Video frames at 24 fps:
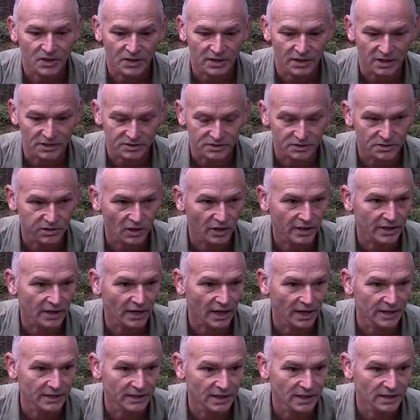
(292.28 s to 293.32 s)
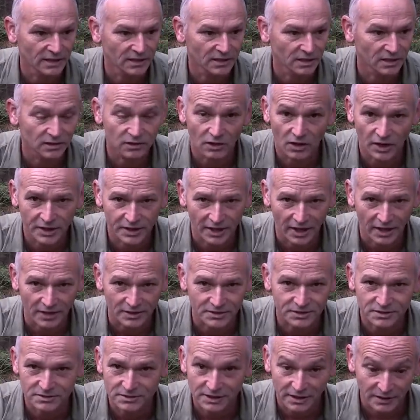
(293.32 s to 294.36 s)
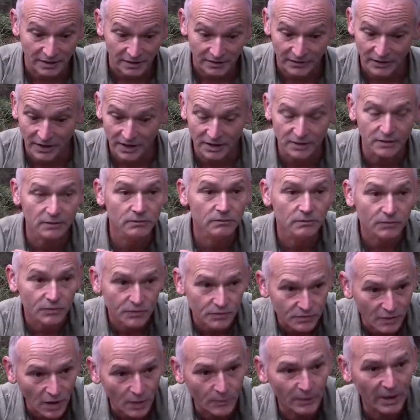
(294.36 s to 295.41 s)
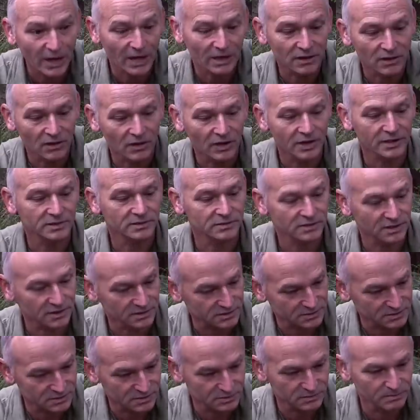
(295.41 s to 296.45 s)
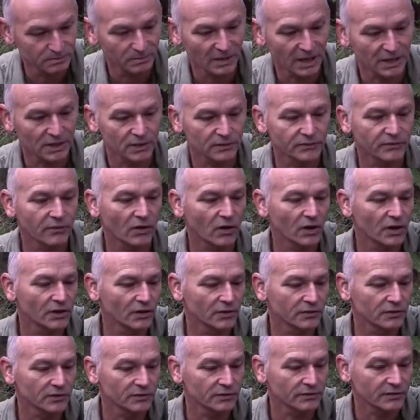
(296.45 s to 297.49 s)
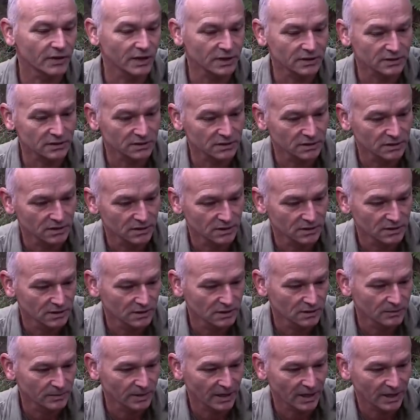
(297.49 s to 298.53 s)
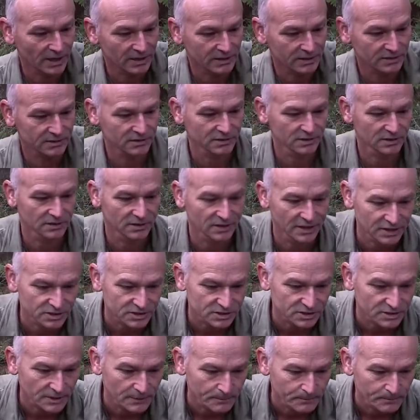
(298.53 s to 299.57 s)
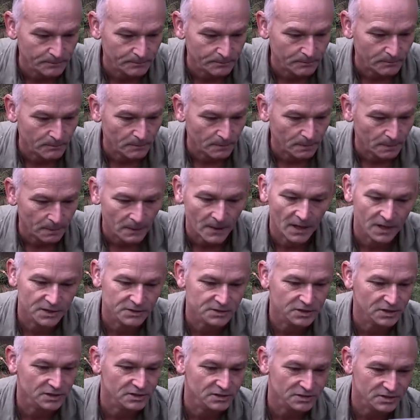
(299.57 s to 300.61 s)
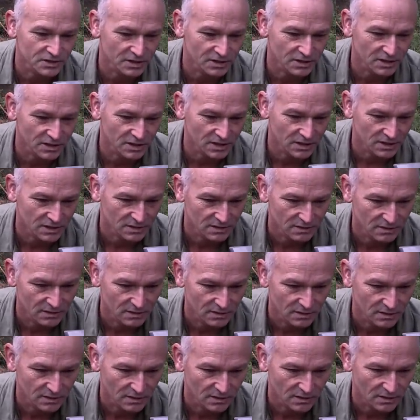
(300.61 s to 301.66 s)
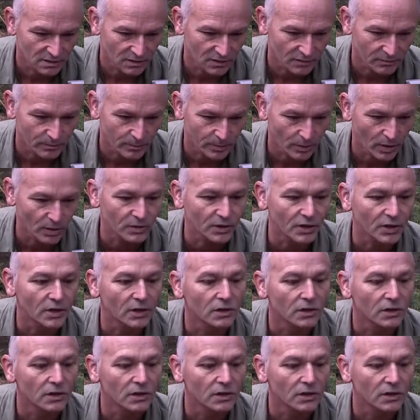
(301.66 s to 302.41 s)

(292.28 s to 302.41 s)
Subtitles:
Now it's like a lighthouse. They throw out light. It's magnified on the front part, the lens, And as you can see, I've broken